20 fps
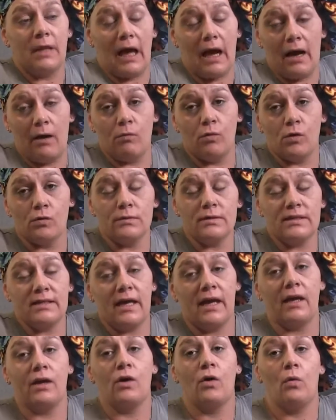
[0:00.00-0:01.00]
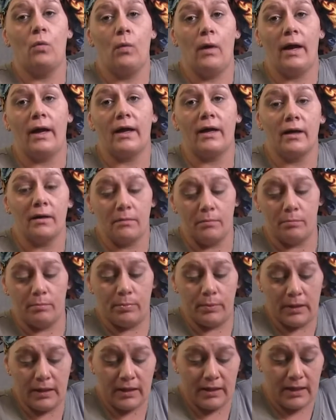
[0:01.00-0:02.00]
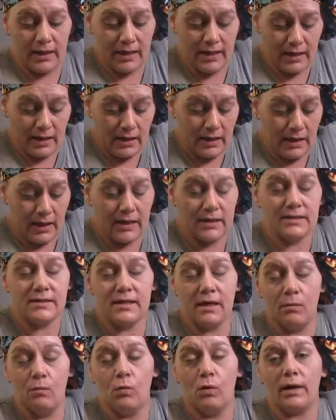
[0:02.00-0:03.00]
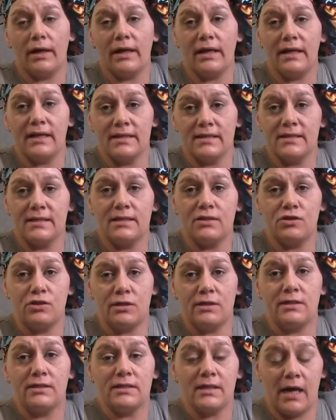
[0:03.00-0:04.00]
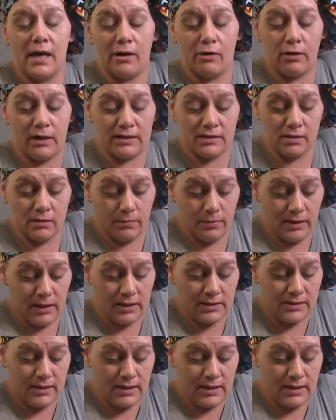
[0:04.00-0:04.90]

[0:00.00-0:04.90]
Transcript: I won't say quick, but a somewhat easy cheesecake recipe.